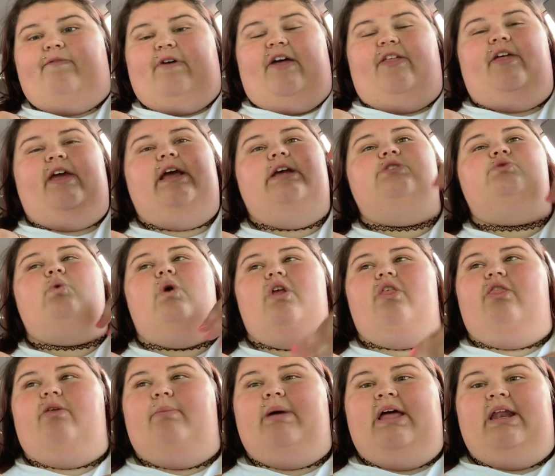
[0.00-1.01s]
if I think it's
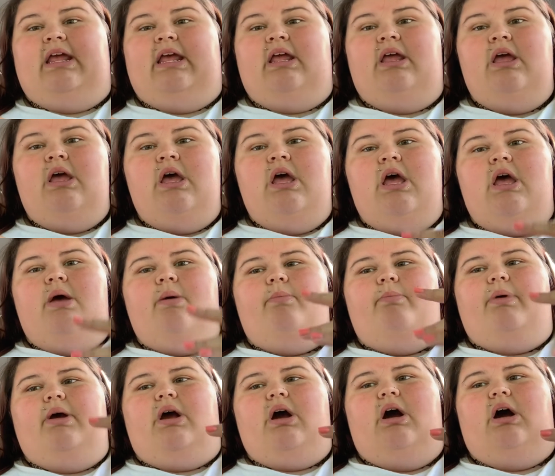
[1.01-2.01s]
worth the money. Like
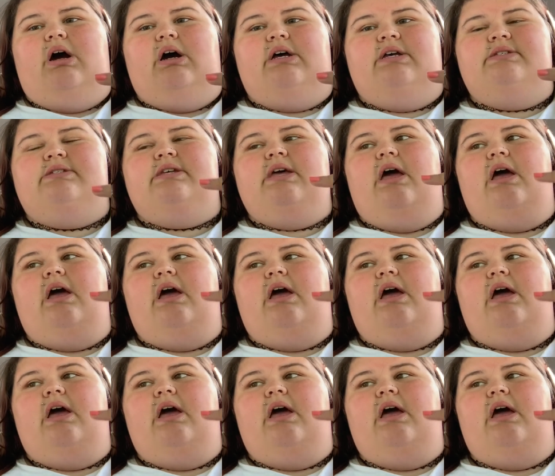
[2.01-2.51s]
a, because